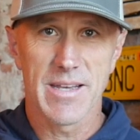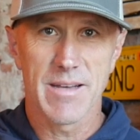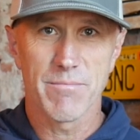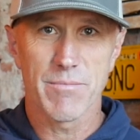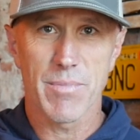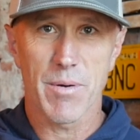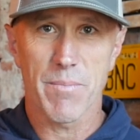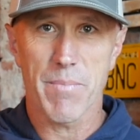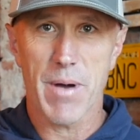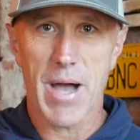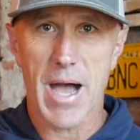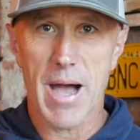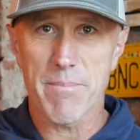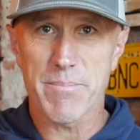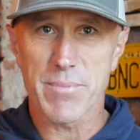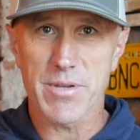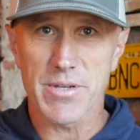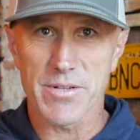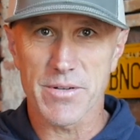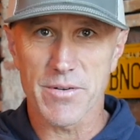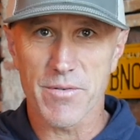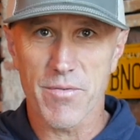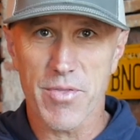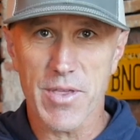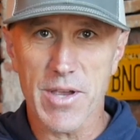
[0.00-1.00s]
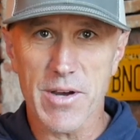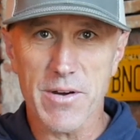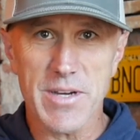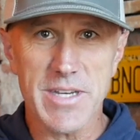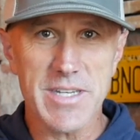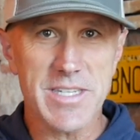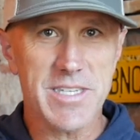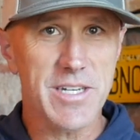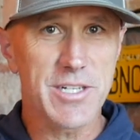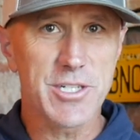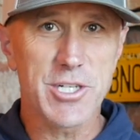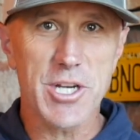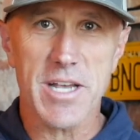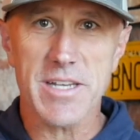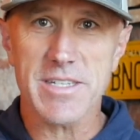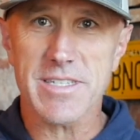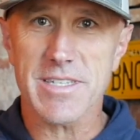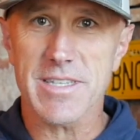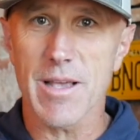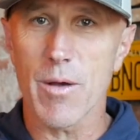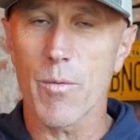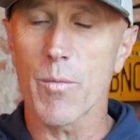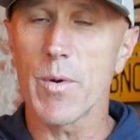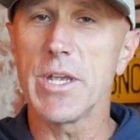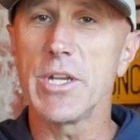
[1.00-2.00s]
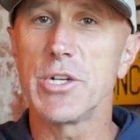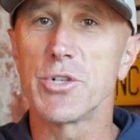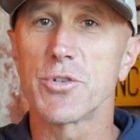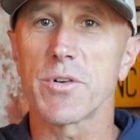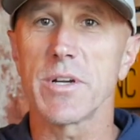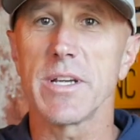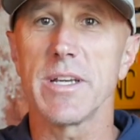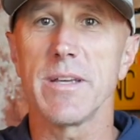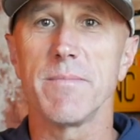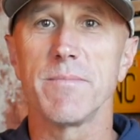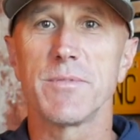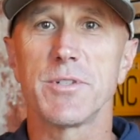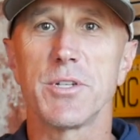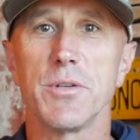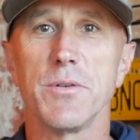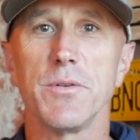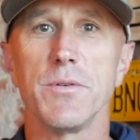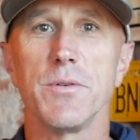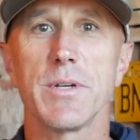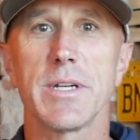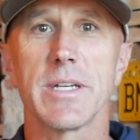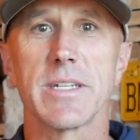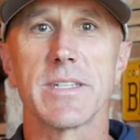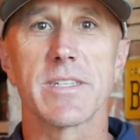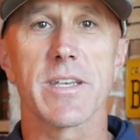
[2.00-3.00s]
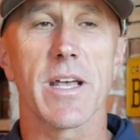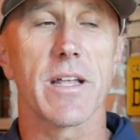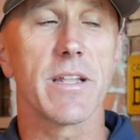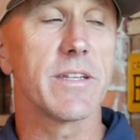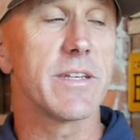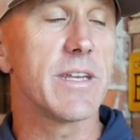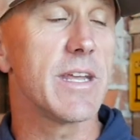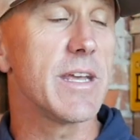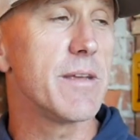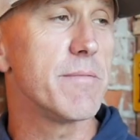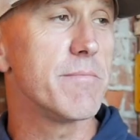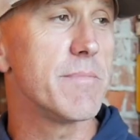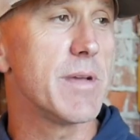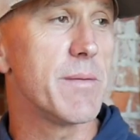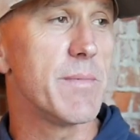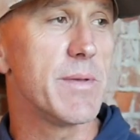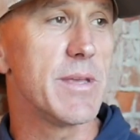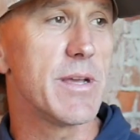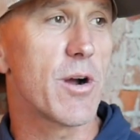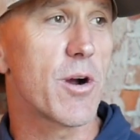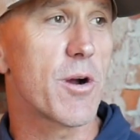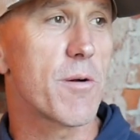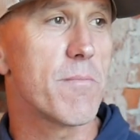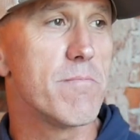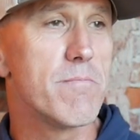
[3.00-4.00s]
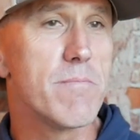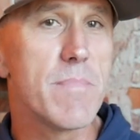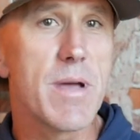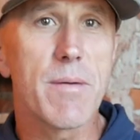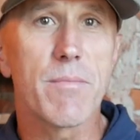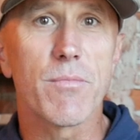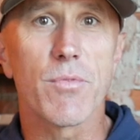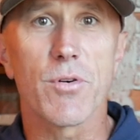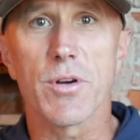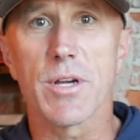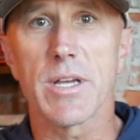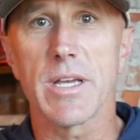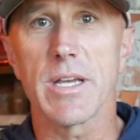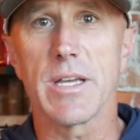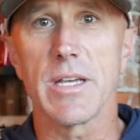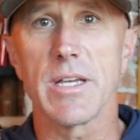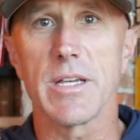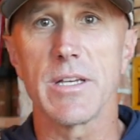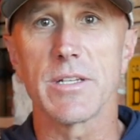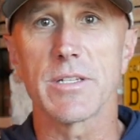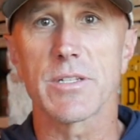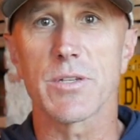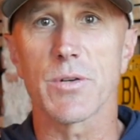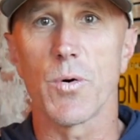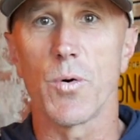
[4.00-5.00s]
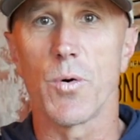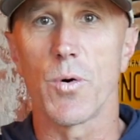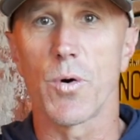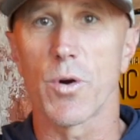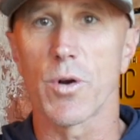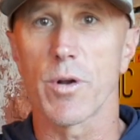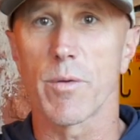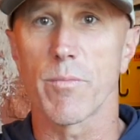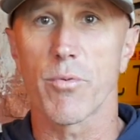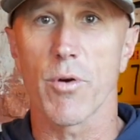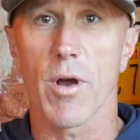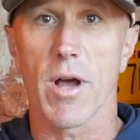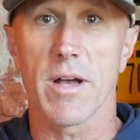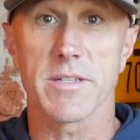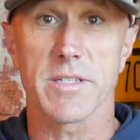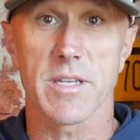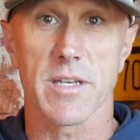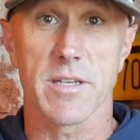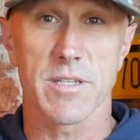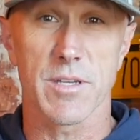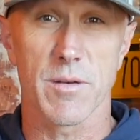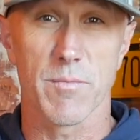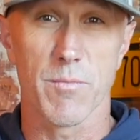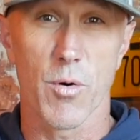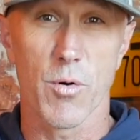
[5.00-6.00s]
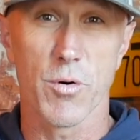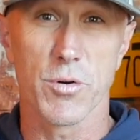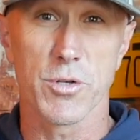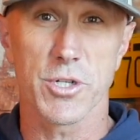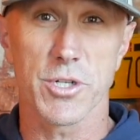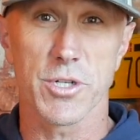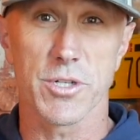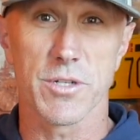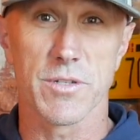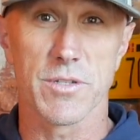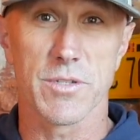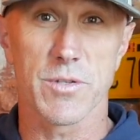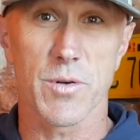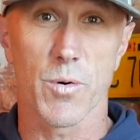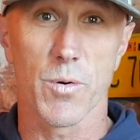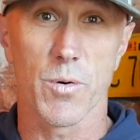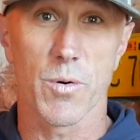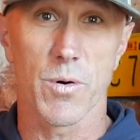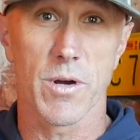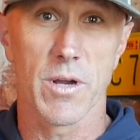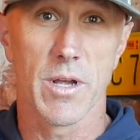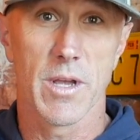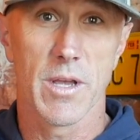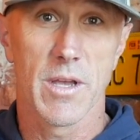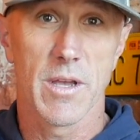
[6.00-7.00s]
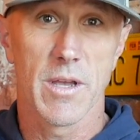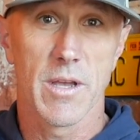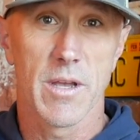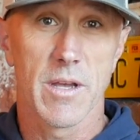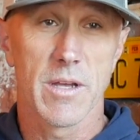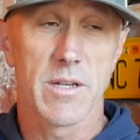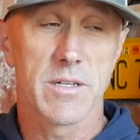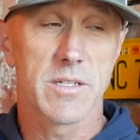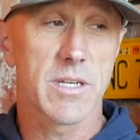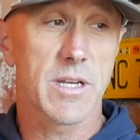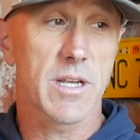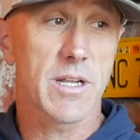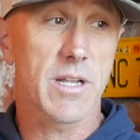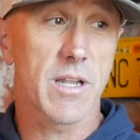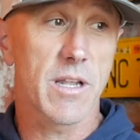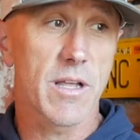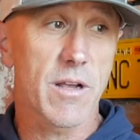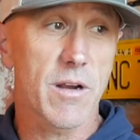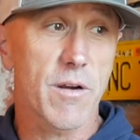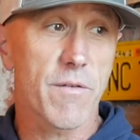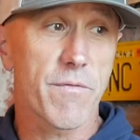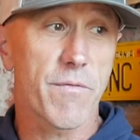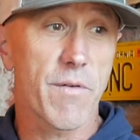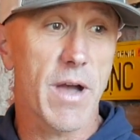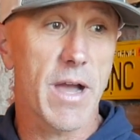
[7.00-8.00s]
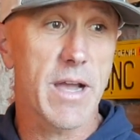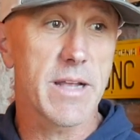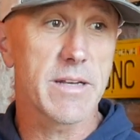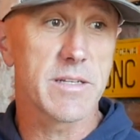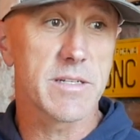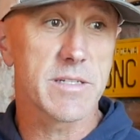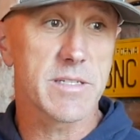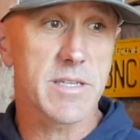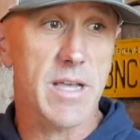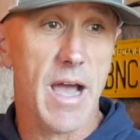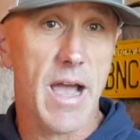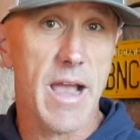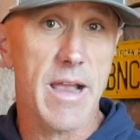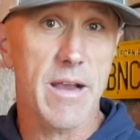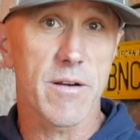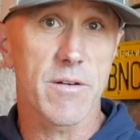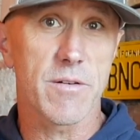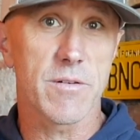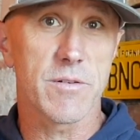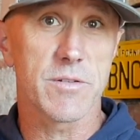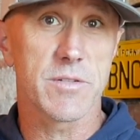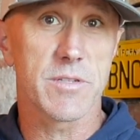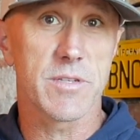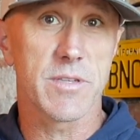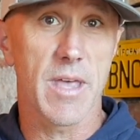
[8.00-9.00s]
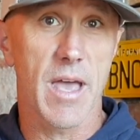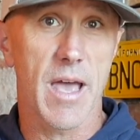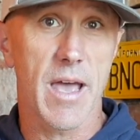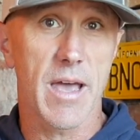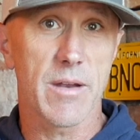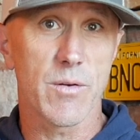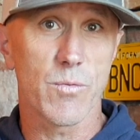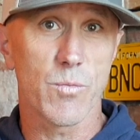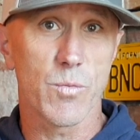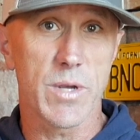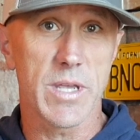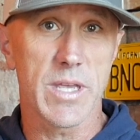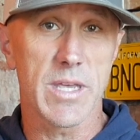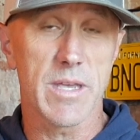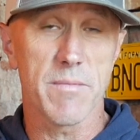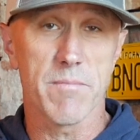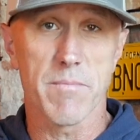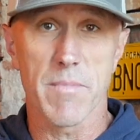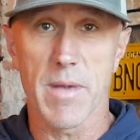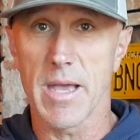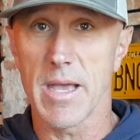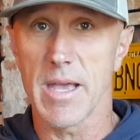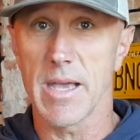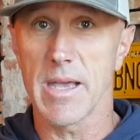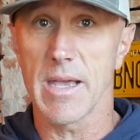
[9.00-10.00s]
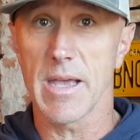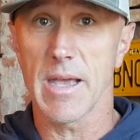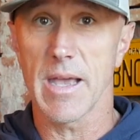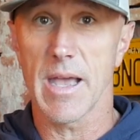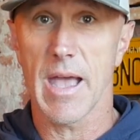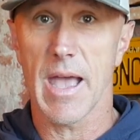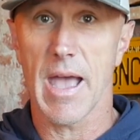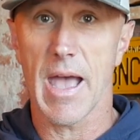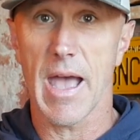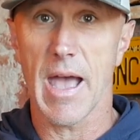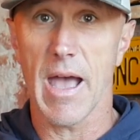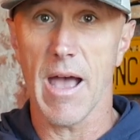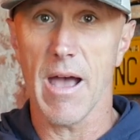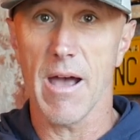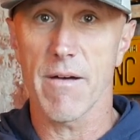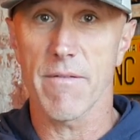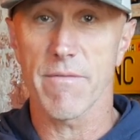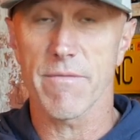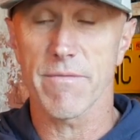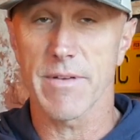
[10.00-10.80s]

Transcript: But popular theory suggests that we dream to consolidate maybe our memories, or to process emotions, or to clarify desires that we may have.